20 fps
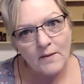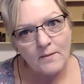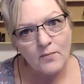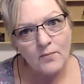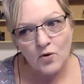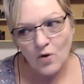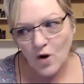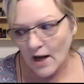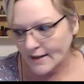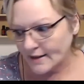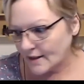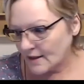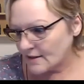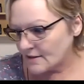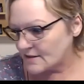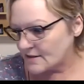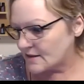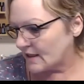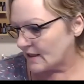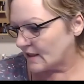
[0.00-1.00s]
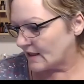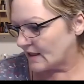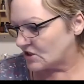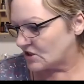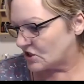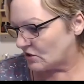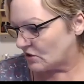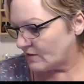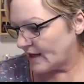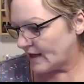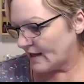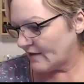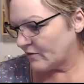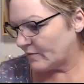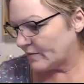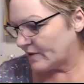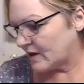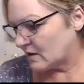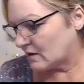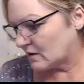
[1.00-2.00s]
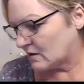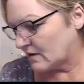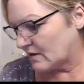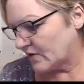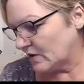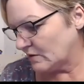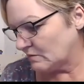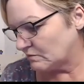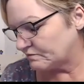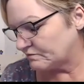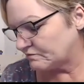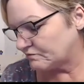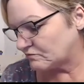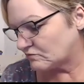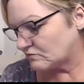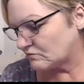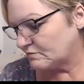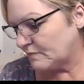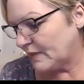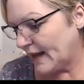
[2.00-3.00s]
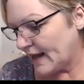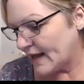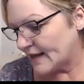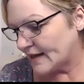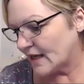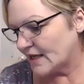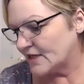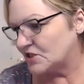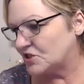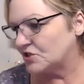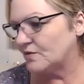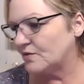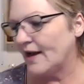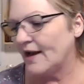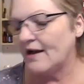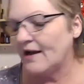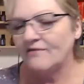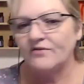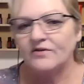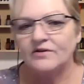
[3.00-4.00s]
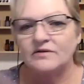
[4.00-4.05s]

product, and I don't have a bottle of it, but I do have